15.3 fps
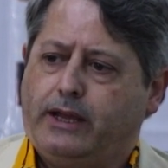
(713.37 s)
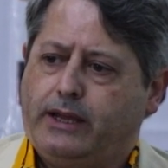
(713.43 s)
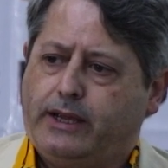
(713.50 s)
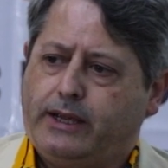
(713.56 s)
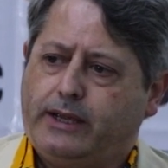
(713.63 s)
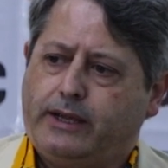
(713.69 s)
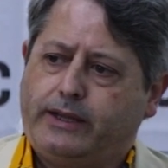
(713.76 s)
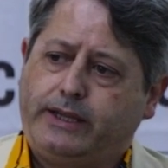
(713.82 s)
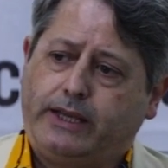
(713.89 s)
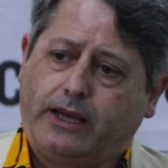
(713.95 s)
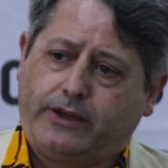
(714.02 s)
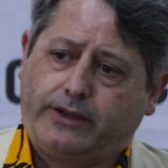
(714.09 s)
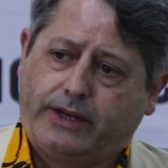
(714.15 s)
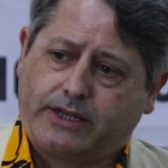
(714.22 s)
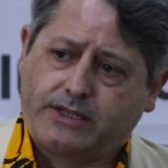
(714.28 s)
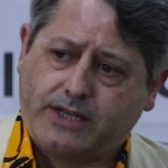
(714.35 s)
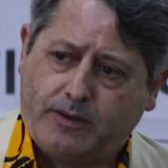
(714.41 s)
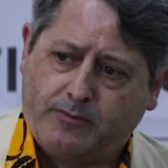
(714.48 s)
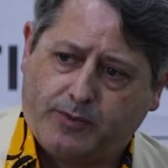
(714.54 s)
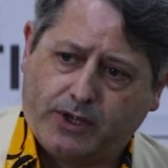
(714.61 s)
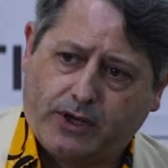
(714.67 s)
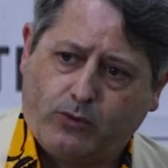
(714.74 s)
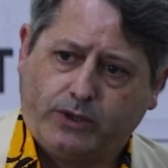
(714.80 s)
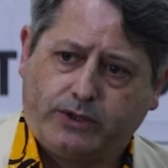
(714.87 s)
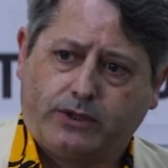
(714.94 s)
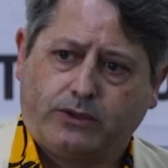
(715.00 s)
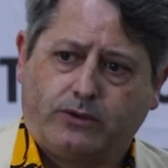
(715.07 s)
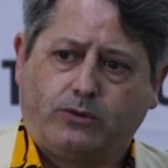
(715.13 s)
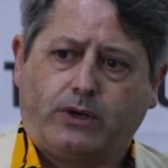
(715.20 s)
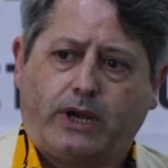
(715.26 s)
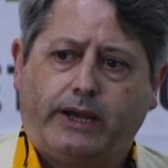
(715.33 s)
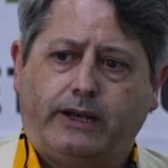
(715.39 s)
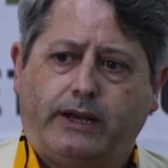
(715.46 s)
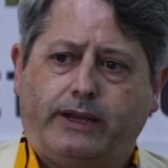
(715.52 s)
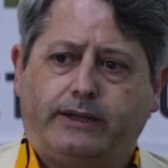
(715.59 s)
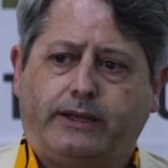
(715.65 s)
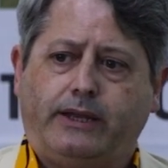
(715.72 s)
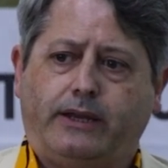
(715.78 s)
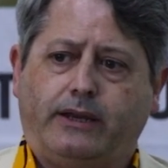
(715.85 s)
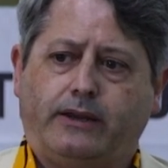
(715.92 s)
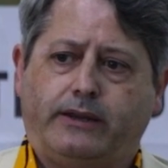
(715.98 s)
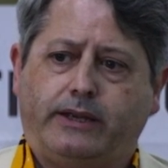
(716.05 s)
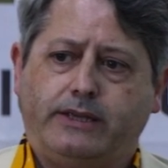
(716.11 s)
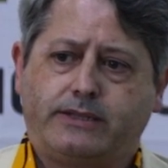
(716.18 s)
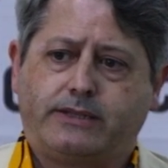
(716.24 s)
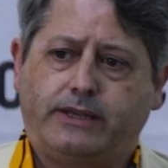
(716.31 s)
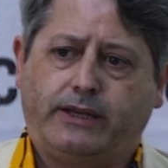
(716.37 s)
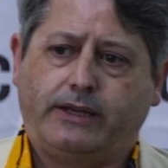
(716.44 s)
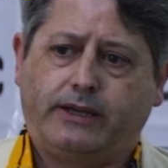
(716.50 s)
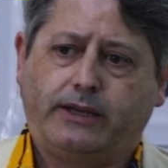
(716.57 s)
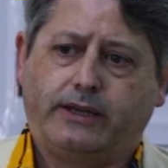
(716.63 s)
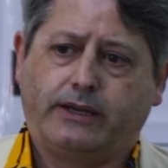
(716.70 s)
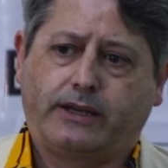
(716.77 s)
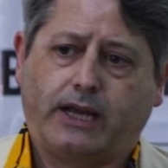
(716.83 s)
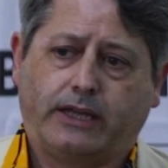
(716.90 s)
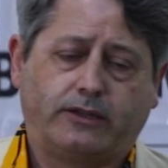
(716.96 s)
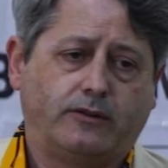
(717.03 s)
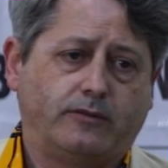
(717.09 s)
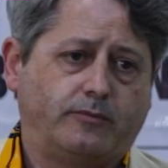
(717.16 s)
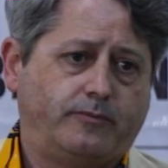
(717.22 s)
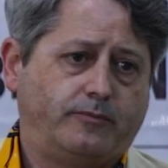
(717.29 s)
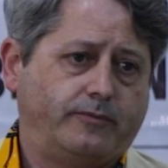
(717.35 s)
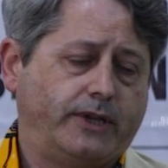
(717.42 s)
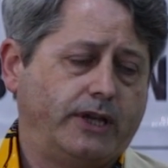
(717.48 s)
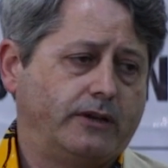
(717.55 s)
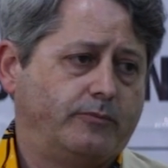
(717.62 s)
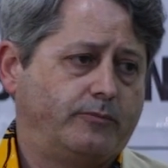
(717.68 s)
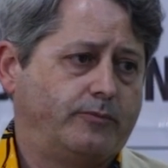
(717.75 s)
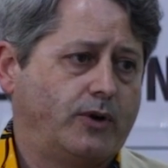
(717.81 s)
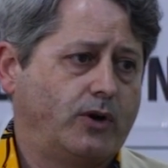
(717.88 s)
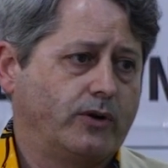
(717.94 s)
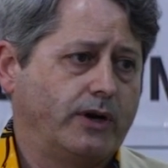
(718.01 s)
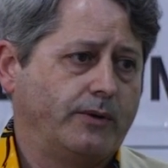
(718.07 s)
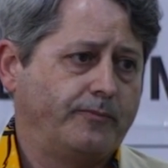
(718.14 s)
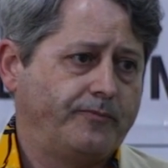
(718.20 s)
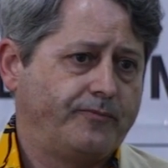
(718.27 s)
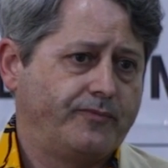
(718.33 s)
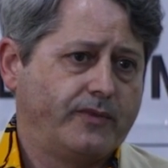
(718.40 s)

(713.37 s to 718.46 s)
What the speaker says: The other example I wanted to highlight here is the cattle tick program.